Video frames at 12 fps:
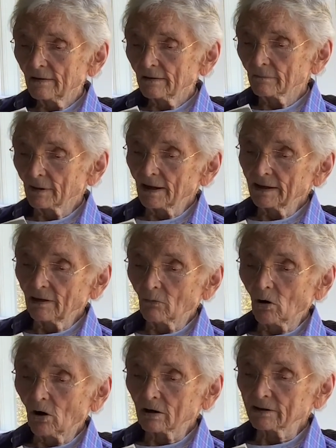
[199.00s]
Bonney
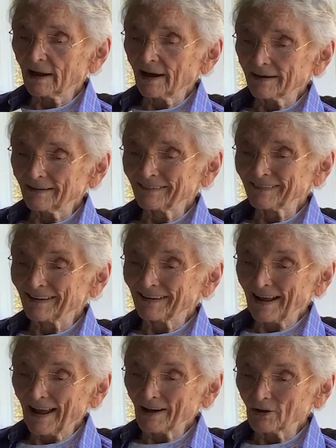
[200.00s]
walked out on the
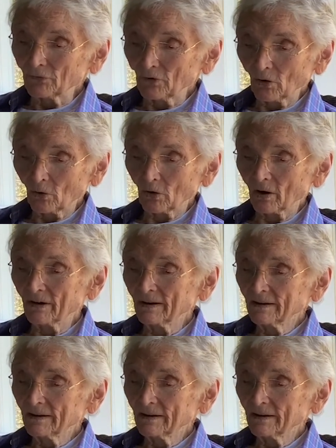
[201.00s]
dance floor